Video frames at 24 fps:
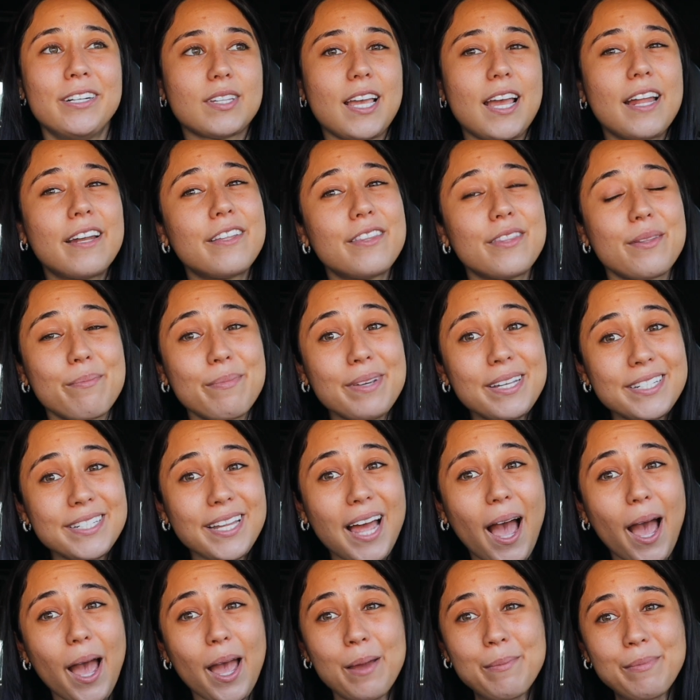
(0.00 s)
And in the
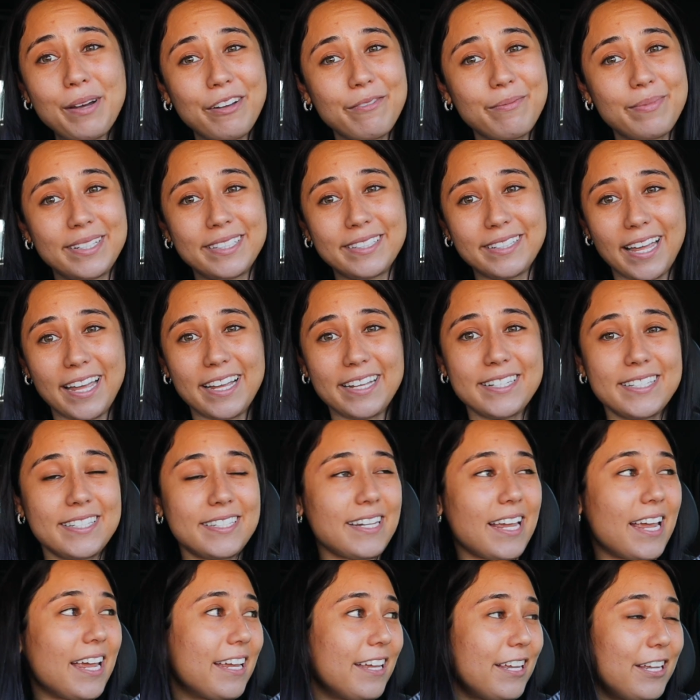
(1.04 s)
meantime, I've been like
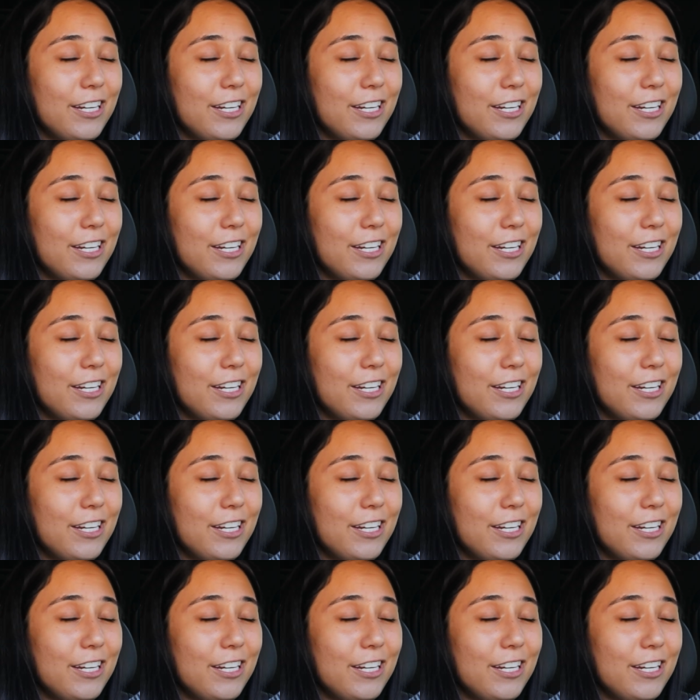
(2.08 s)
staying